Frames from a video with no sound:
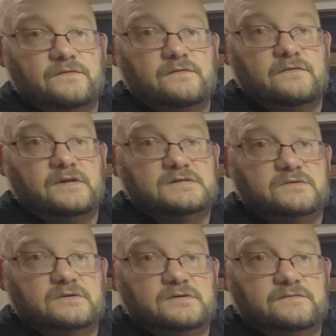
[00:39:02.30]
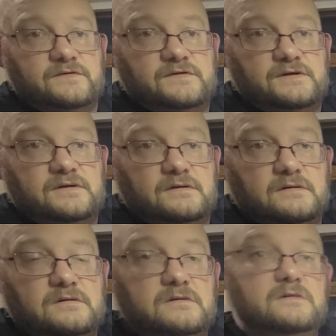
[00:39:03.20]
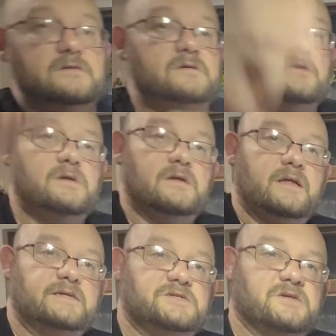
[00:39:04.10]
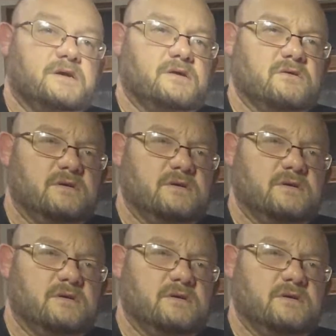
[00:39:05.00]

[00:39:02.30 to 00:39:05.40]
that's let me see it. That light shine on it.